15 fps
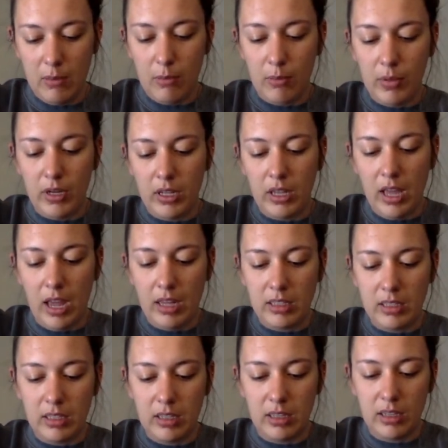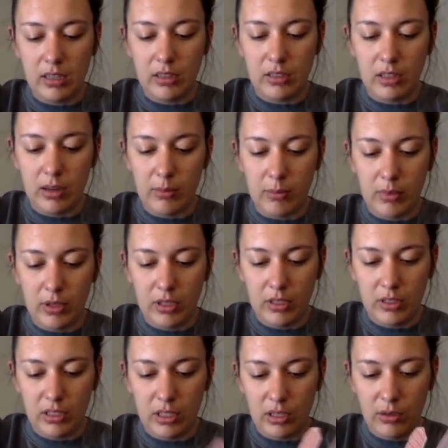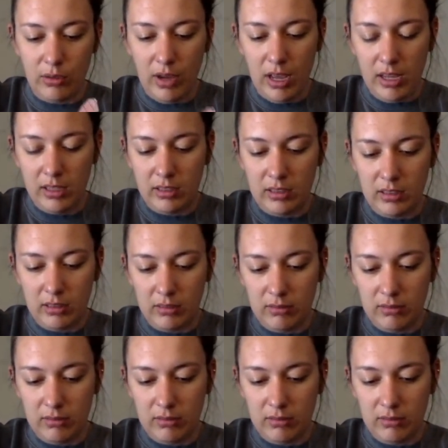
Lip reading: But that is up to you guys.